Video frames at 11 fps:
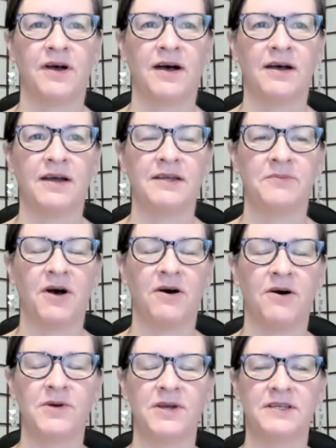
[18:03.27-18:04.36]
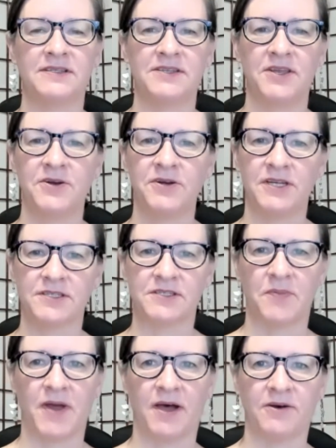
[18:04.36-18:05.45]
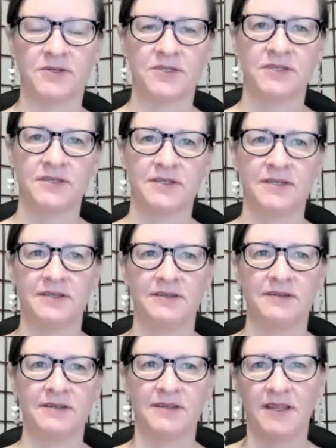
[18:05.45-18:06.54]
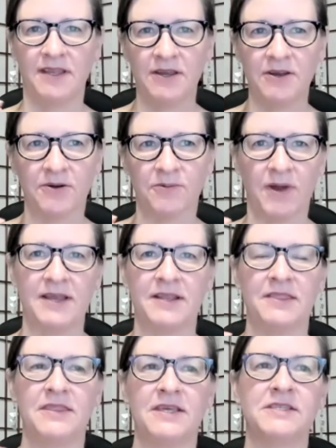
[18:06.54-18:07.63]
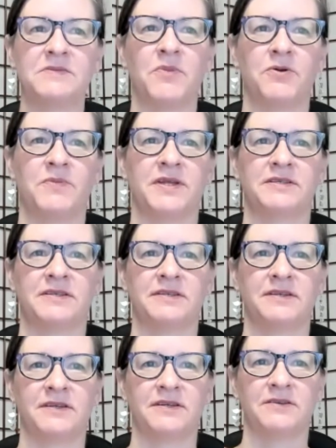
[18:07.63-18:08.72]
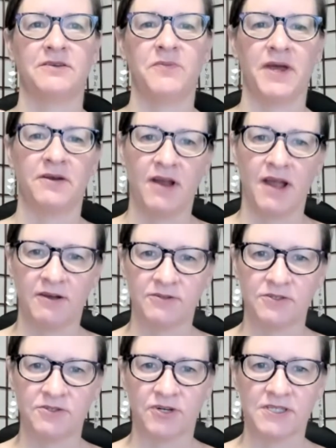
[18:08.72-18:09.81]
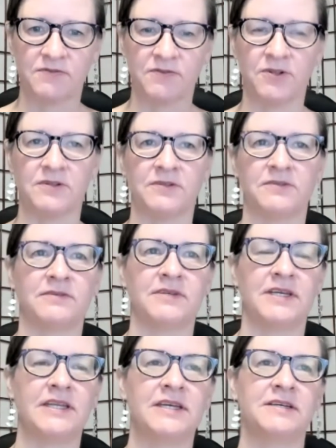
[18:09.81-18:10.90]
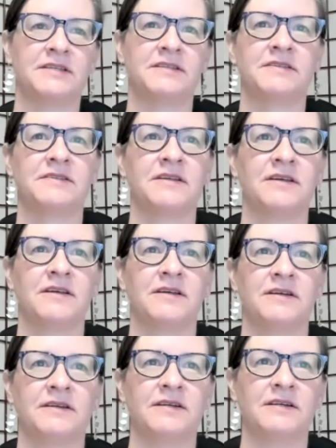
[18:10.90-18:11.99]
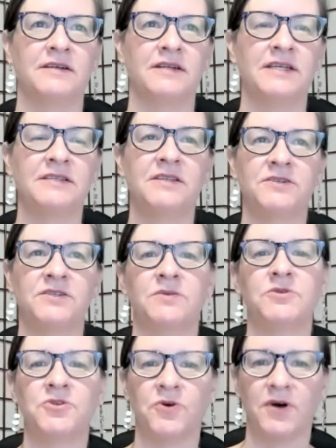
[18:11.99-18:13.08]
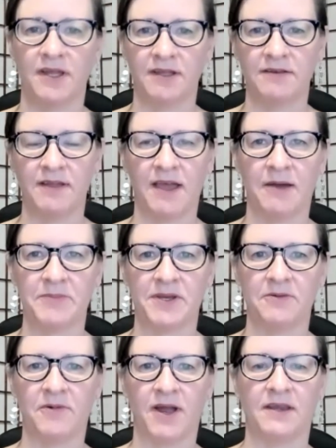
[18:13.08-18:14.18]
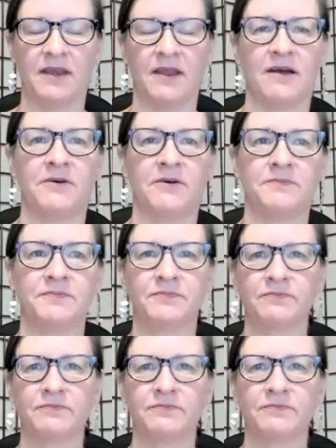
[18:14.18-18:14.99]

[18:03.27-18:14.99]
I am always curious about, here, right in this moment, no matter how stressful it is there some joy happening right now?